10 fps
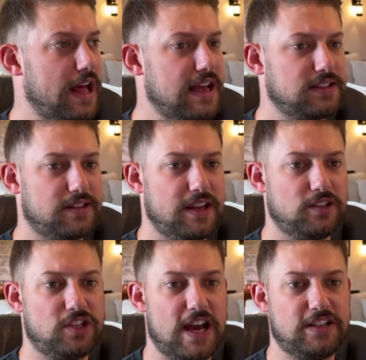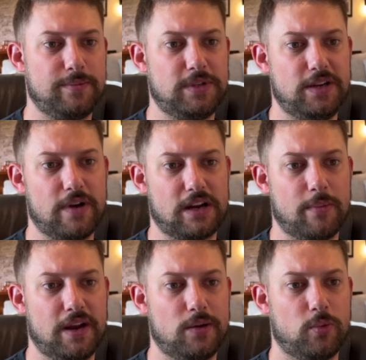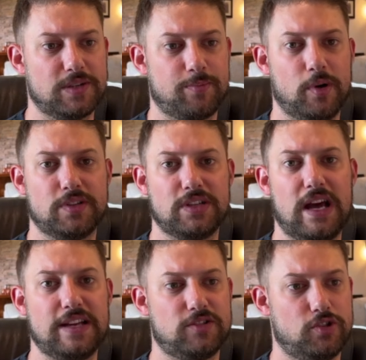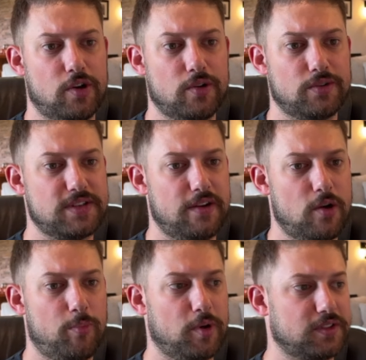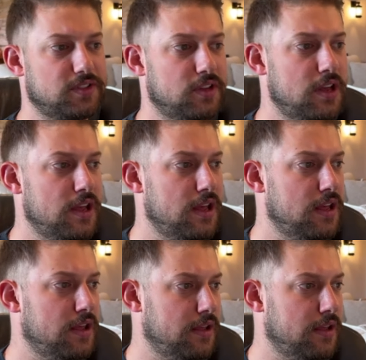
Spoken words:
So the last thing ChatGPT recommended was personalized journals and notebooks.